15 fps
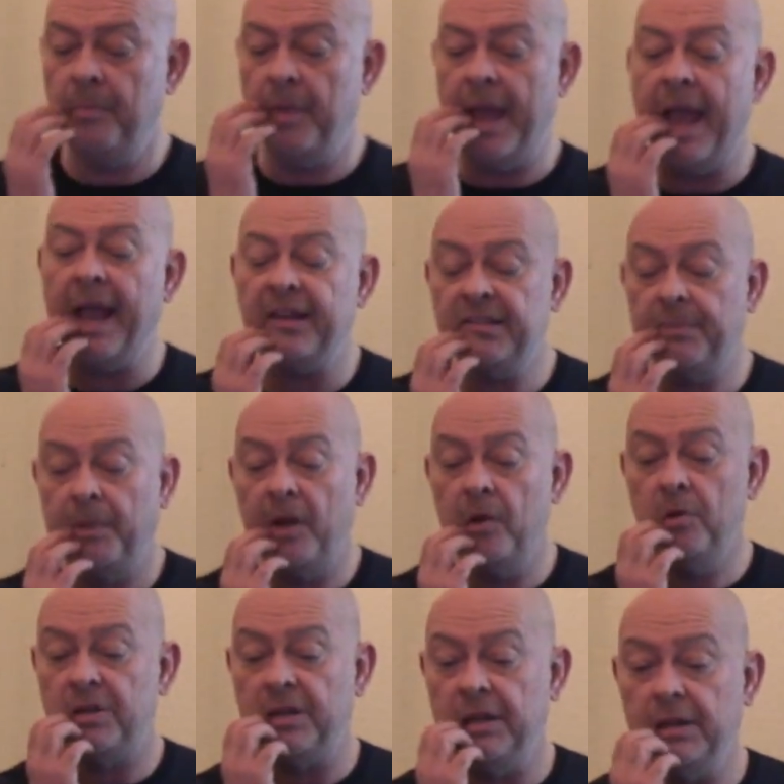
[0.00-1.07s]

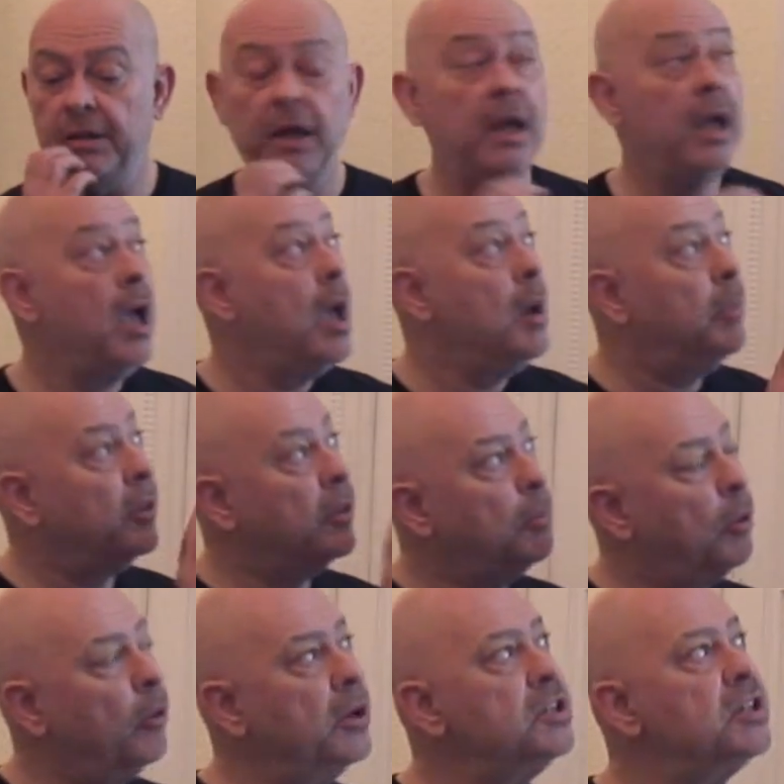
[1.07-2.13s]
exploded. But the
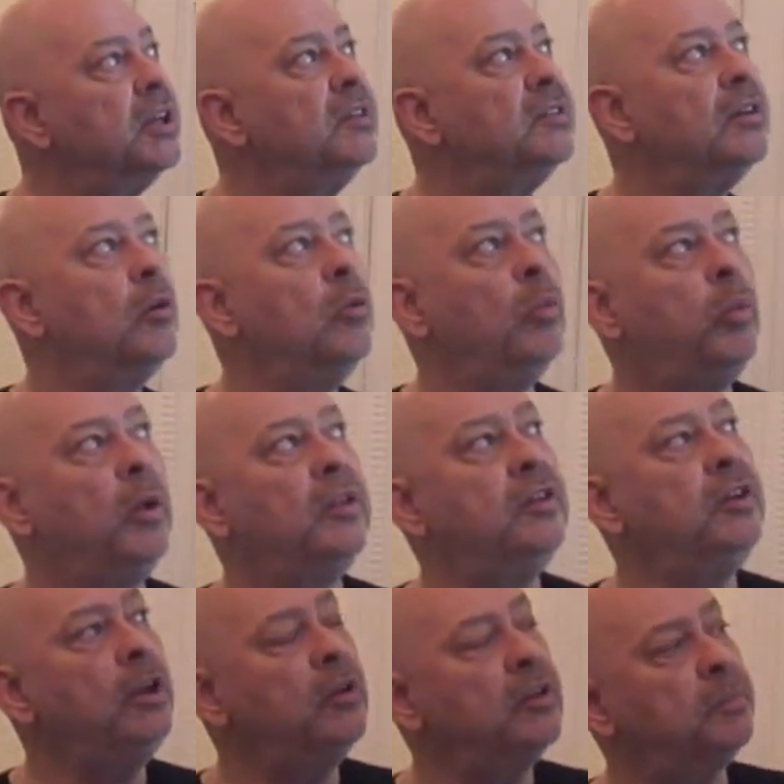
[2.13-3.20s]
point is, with
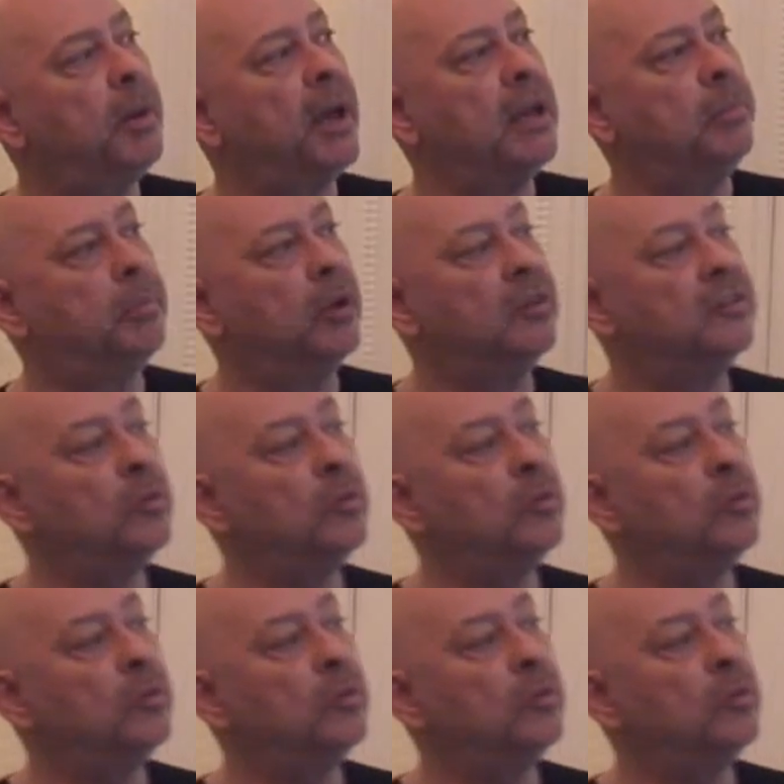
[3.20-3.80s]
newspapers,